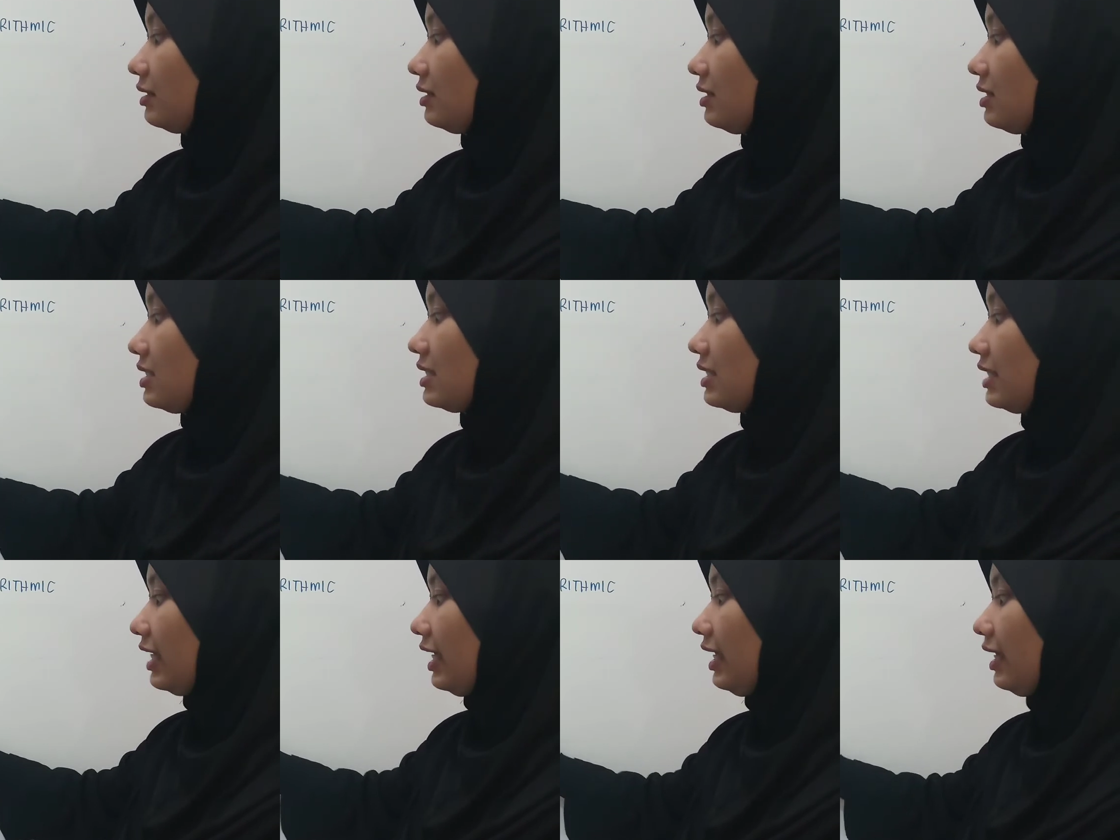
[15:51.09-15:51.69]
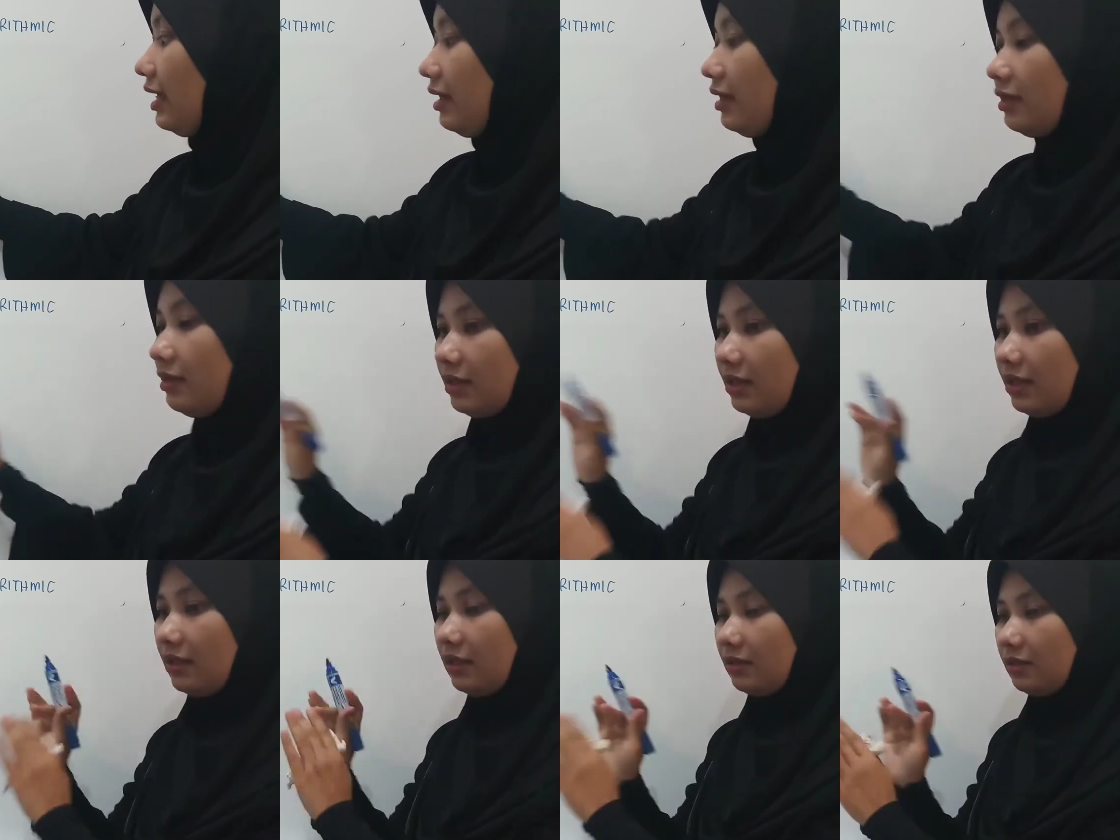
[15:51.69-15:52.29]
Just stay.
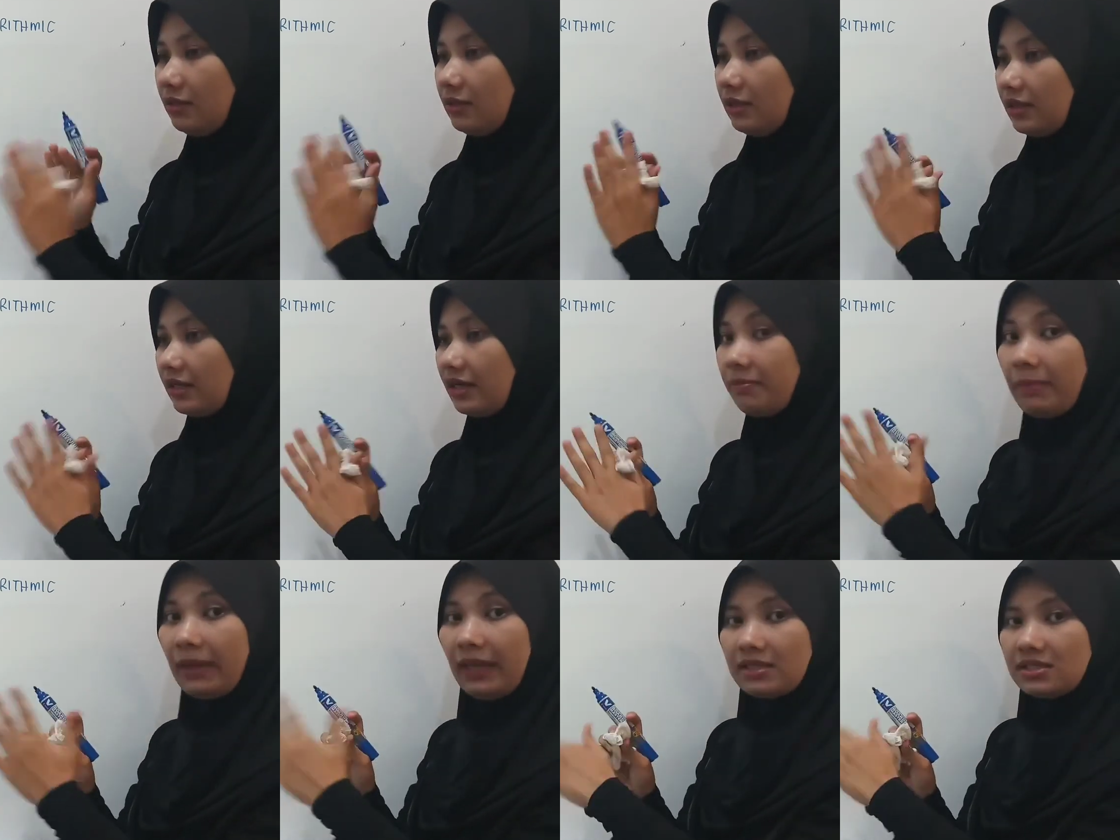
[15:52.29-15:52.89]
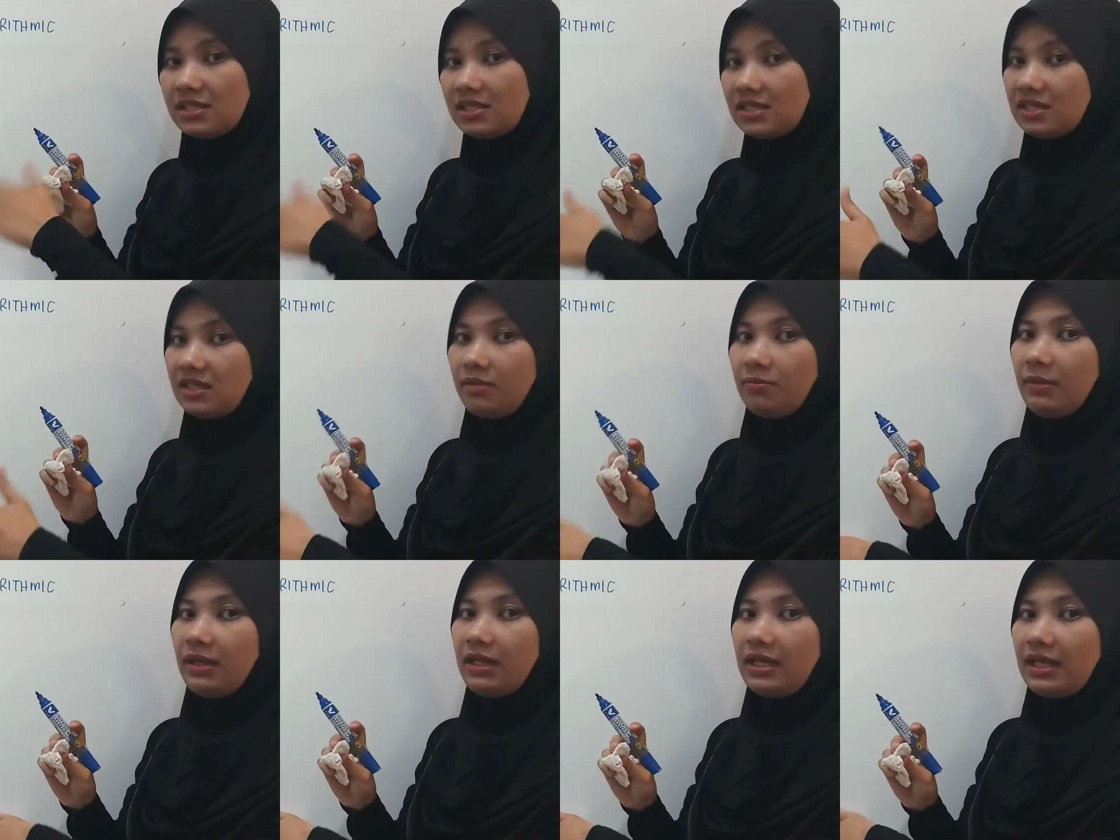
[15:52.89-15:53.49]
Just
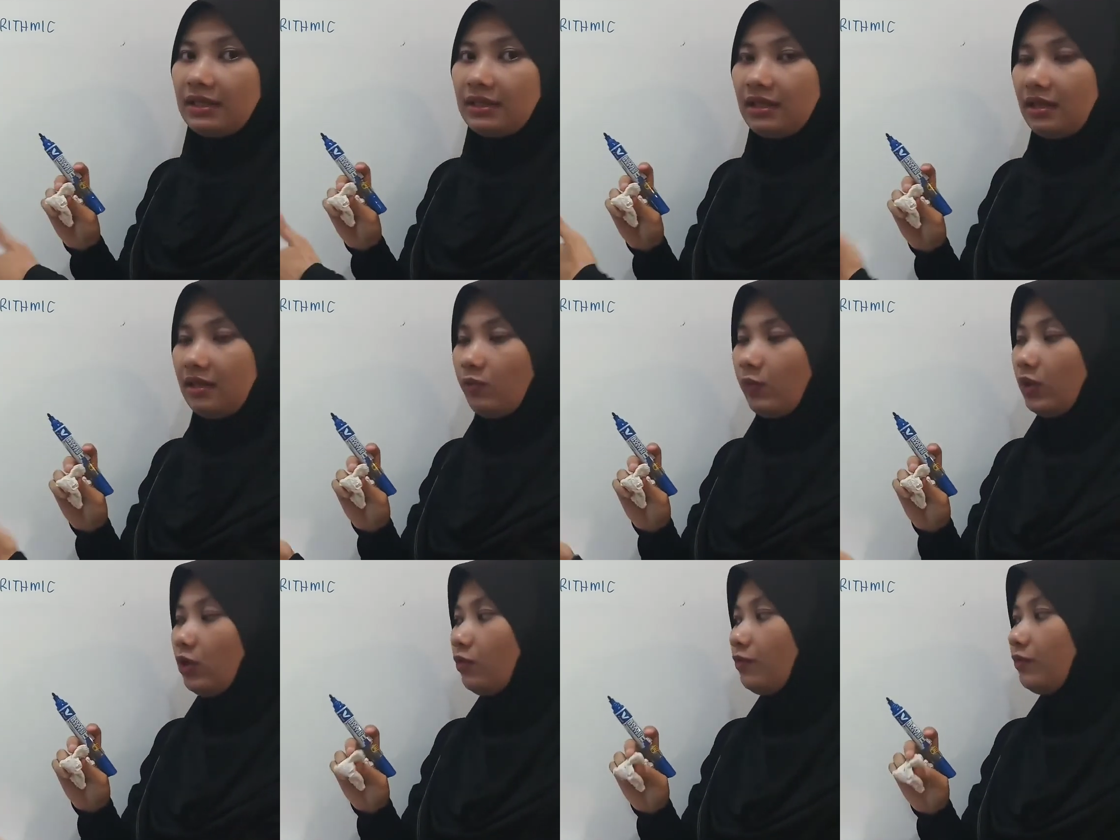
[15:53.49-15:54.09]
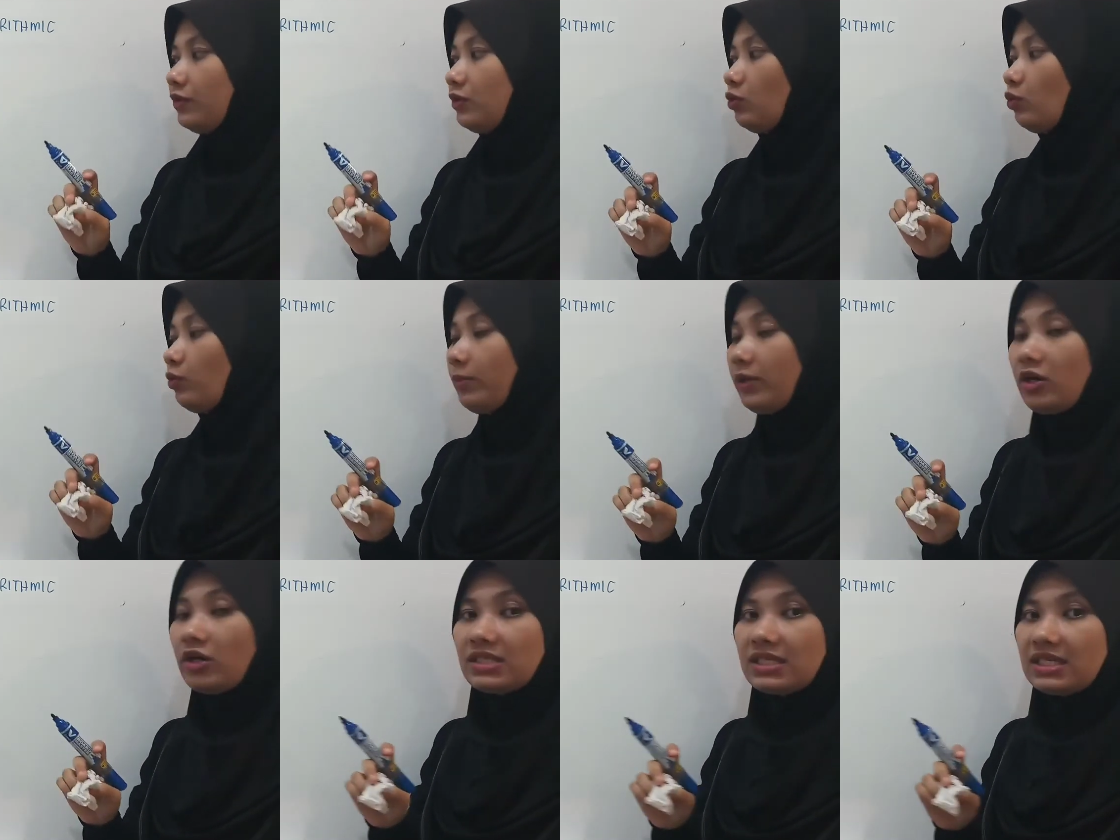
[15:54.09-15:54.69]
remain that thing, 1 over 2,
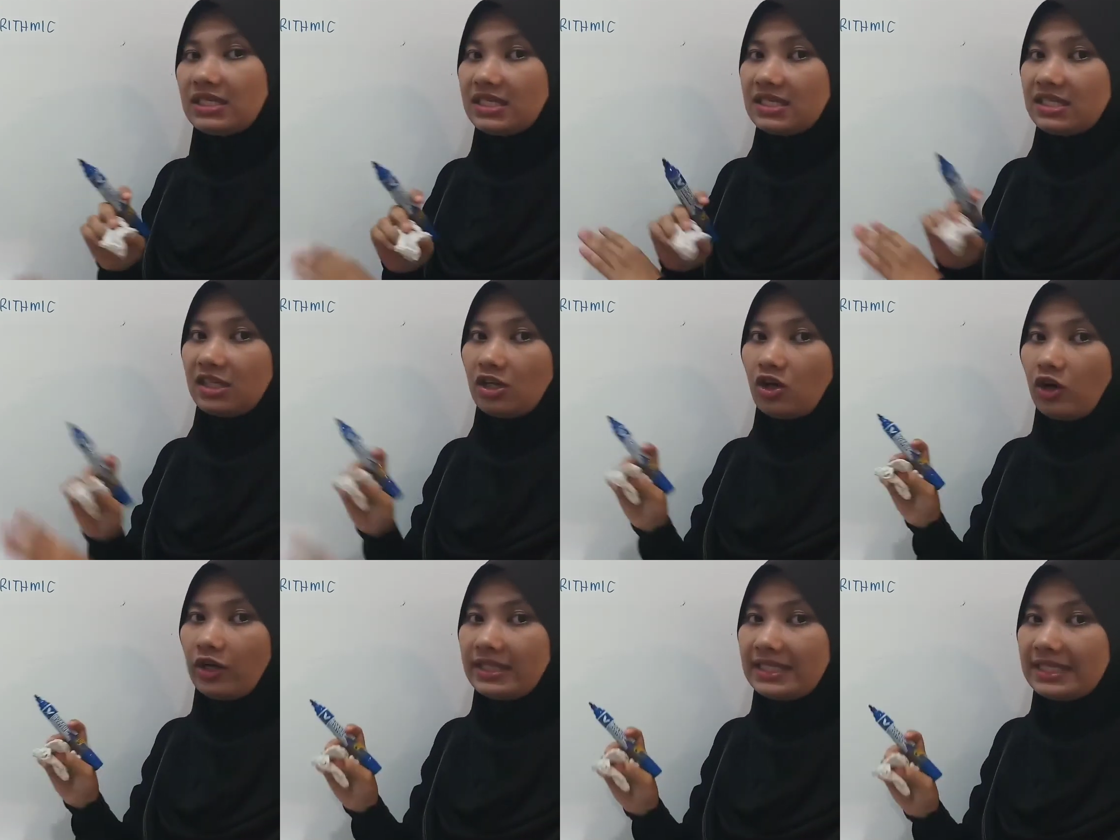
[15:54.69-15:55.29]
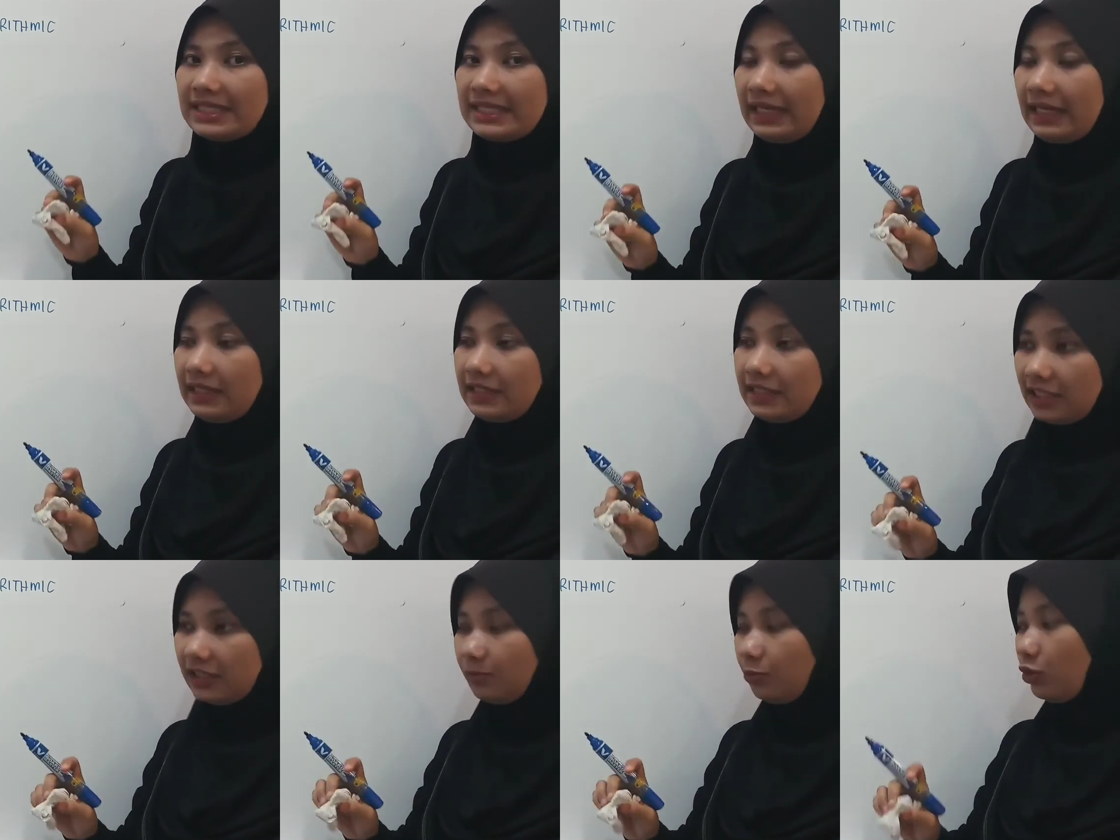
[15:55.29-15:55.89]
because it's just a
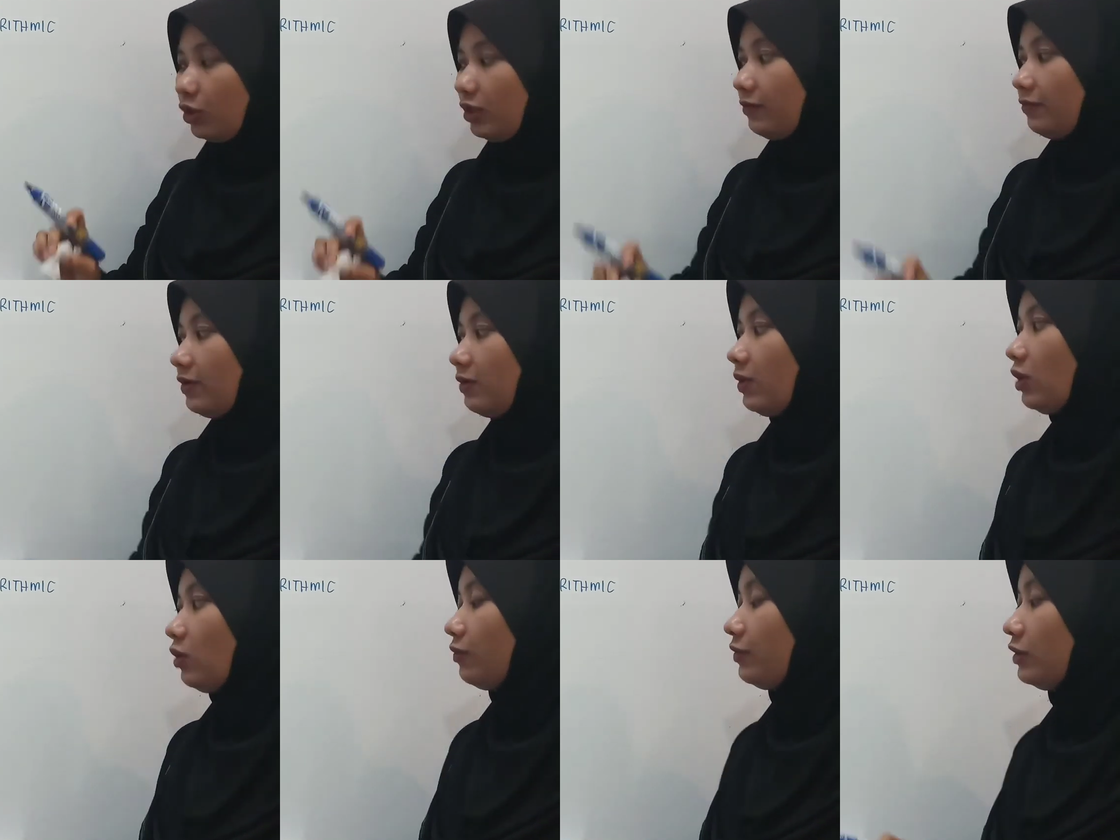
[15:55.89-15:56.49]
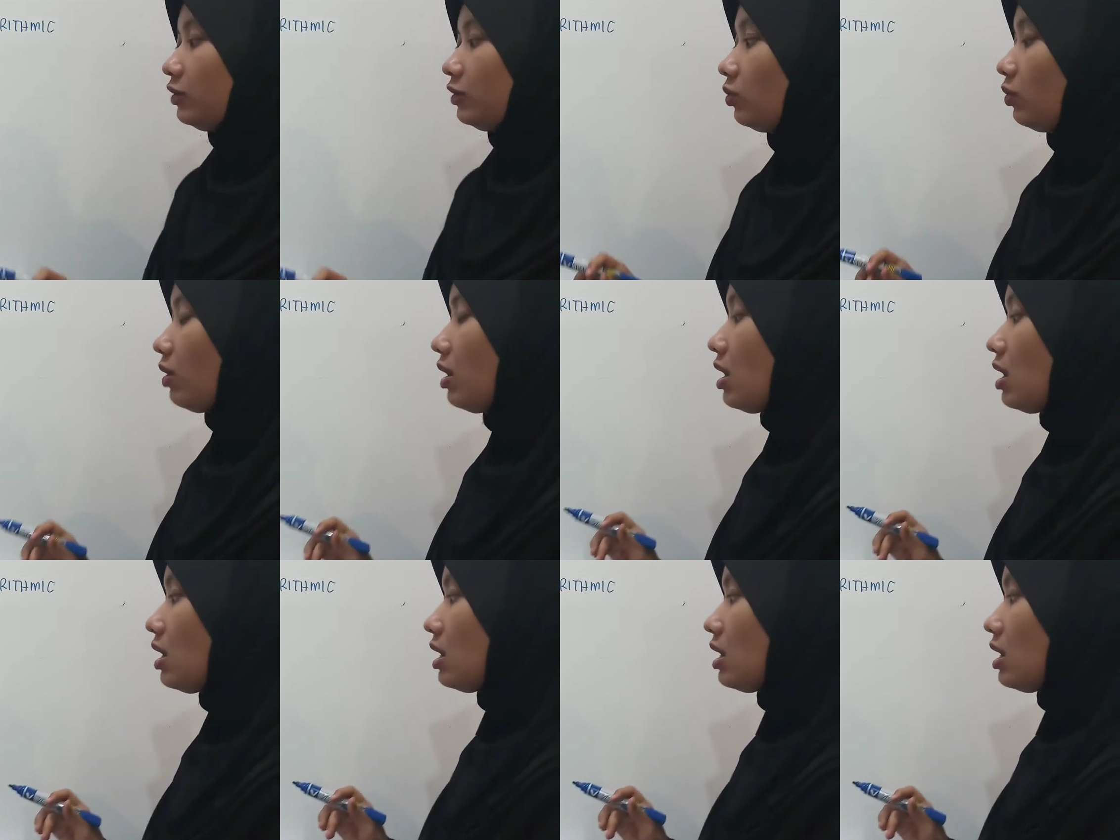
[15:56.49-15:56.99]
constant. Just put in front 1 over 2.